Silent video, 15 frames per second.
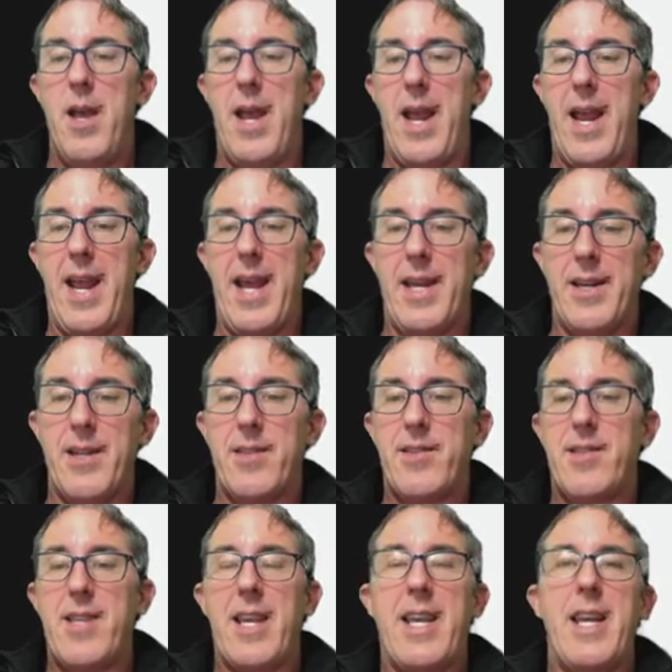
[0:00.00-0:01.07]
and
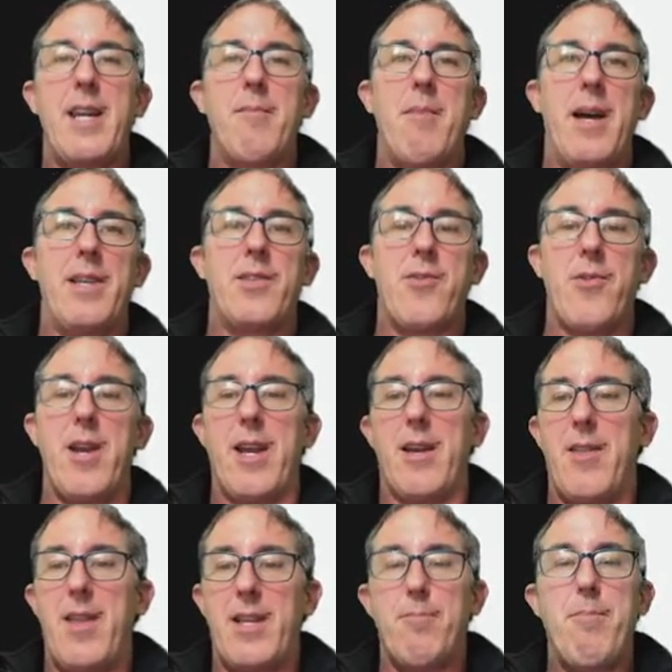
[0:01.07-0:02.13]
stick it in my string.
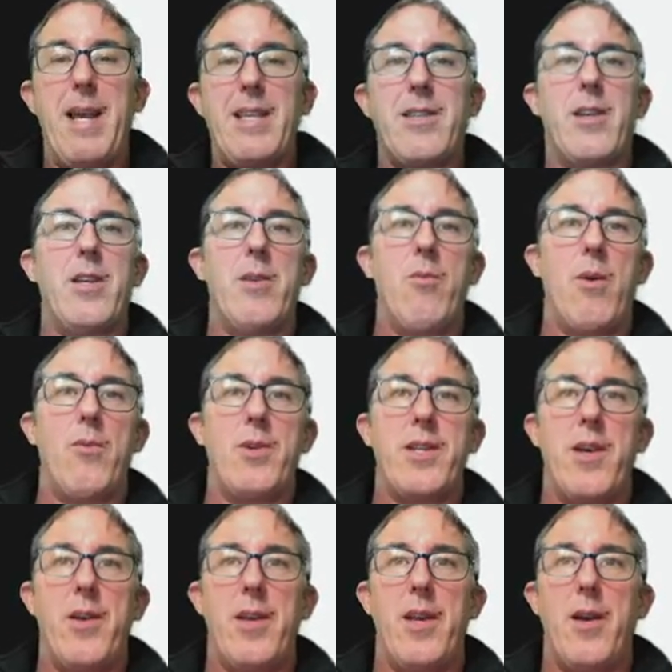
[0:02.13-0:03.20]
That's basically what we're
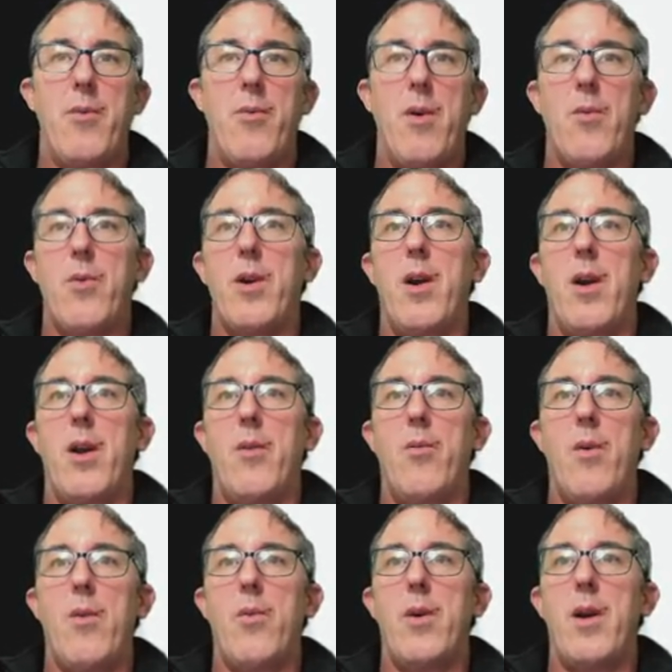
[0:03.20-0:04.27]
telling uh, what we're uh,
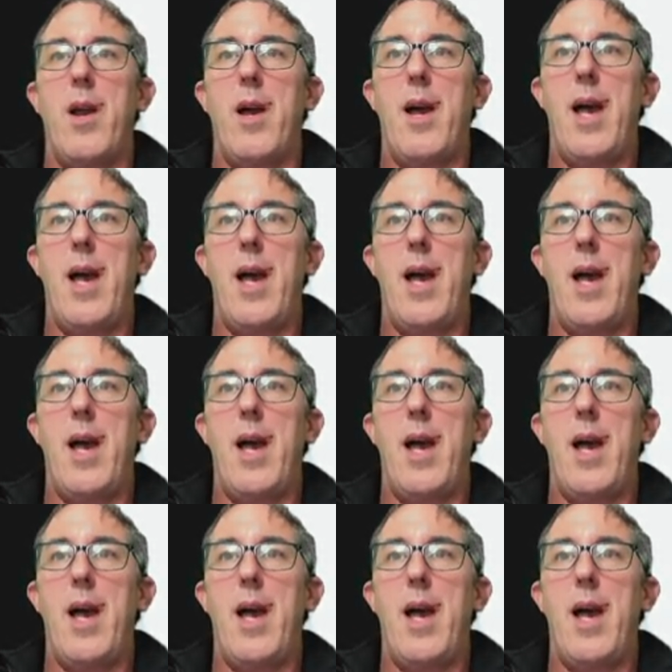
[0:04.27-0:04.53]
what we're uh,